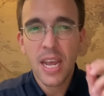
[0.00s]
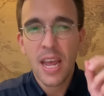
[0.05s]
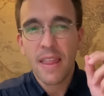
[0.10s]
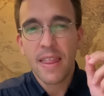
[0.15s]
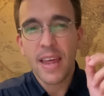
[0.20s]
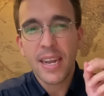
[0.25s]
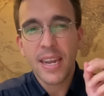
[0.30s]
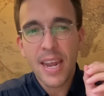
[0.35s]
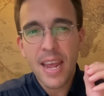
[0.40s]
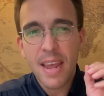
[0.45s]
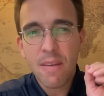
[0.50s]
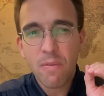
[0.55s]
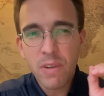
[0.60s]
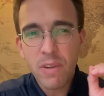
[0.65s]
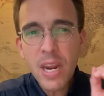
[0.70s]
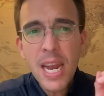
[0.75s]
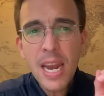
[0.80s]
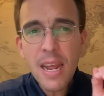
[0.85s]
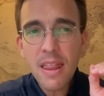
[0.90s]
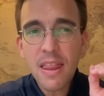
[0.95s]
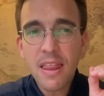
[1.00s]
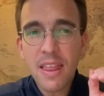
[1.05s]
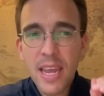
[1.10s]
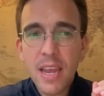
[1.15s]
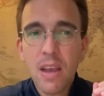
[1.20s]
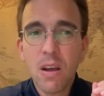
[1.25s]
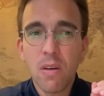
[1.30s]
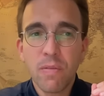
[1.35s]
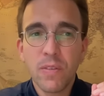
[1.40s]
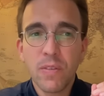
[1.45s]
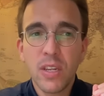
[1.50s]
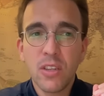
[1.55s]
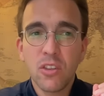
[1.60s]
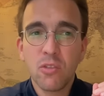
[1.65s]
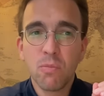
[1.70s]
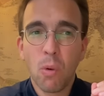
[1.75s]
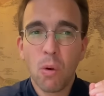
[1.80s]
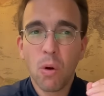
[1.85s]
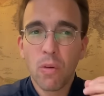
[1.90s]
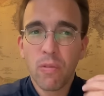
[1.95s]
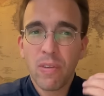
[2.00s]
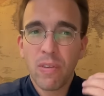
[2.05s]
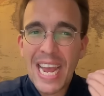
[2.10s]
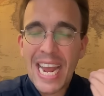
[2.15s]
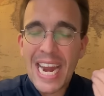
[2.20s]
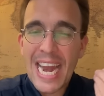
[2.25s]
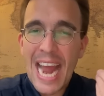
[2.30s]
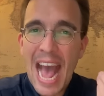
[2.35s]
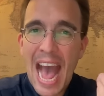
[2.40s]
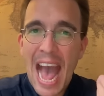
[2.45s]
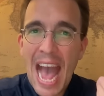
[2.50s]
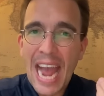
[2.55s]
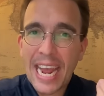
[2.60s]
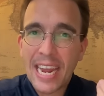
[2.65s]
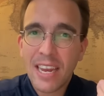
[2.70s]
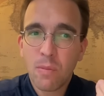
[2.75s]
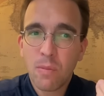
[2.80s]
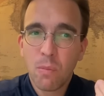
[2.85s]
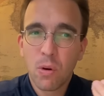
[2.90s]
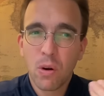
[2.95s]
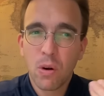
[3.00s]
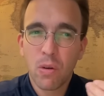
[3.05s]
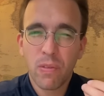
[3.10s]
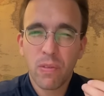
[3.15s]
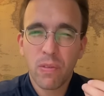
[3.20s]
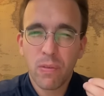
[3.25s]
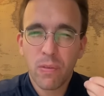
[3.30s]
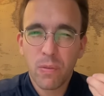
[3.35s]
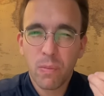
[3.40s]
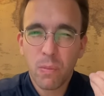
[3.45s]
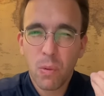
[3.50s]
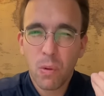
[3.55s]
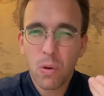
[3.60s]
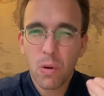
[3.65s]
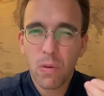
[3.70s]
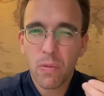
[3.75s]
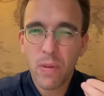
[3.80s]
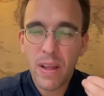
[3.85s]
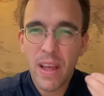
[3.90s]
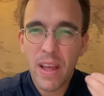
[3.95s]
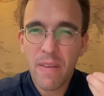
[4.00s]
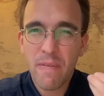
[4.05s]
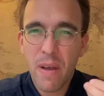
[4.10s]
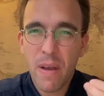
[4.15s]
that they really think of this more of like an act, more of a